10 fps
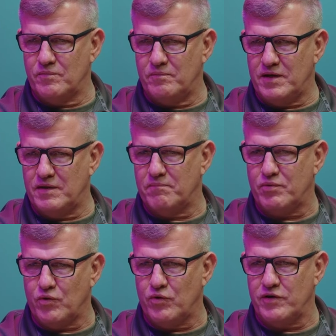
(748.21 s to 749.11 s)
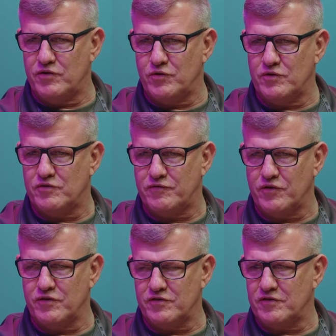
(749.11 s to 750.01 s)
be employed to its
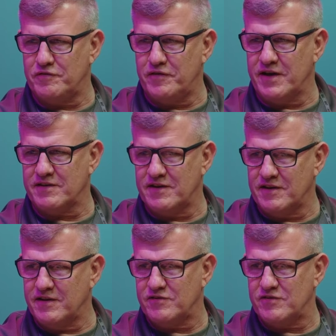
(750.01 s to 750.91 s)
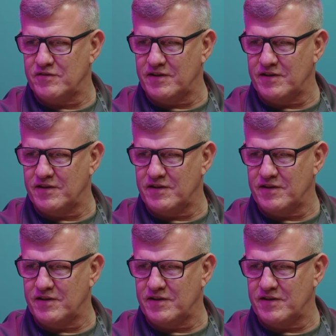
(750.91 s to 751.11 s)
fullest effect unless